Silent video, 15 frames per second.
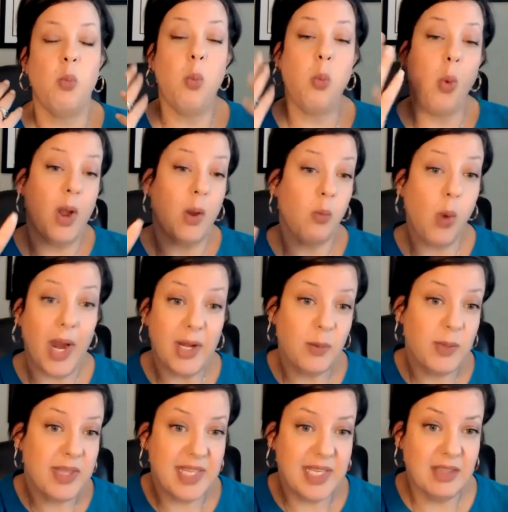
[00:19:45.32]
why do
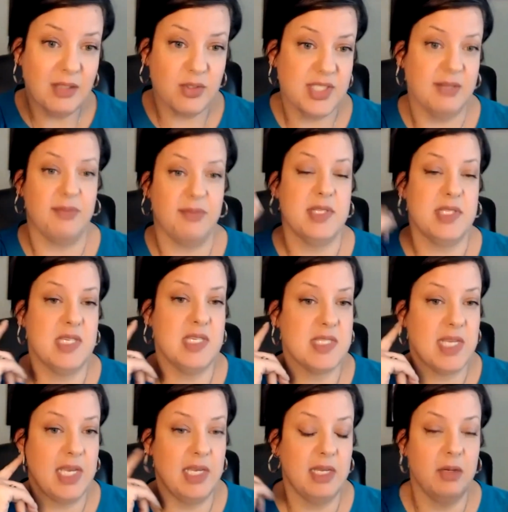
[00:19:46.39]
we think there's differences
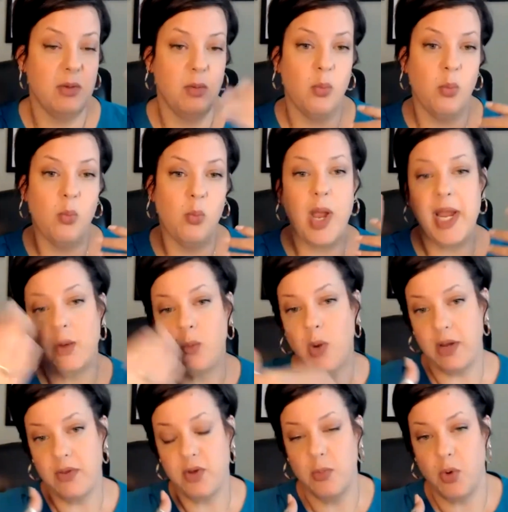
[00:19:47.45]
in why
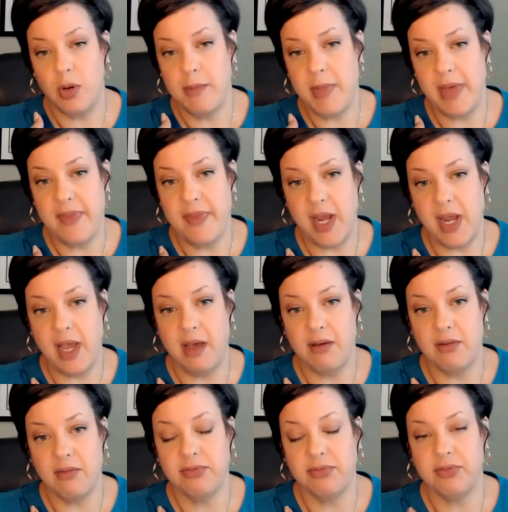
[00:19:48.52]
are there more men that
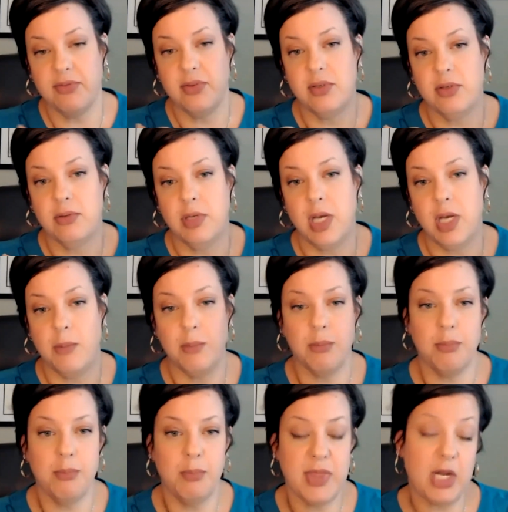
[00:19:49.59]
have
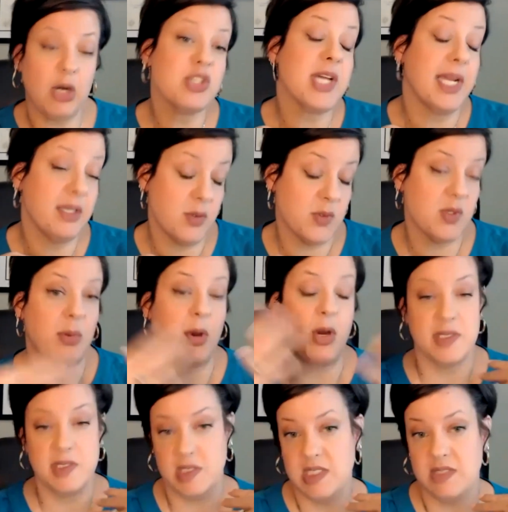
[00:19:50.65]
that are diagnosed with
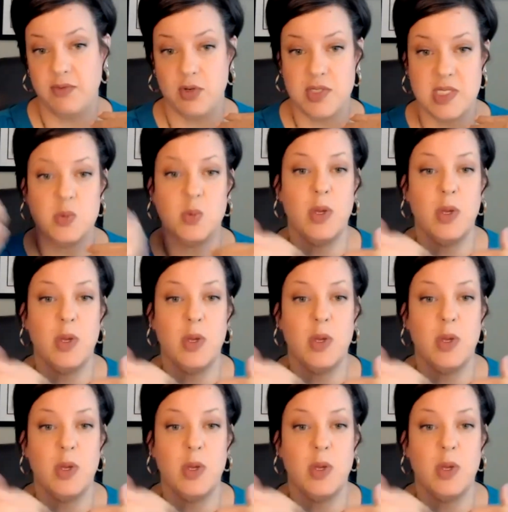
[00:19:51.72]
Parkinson's versus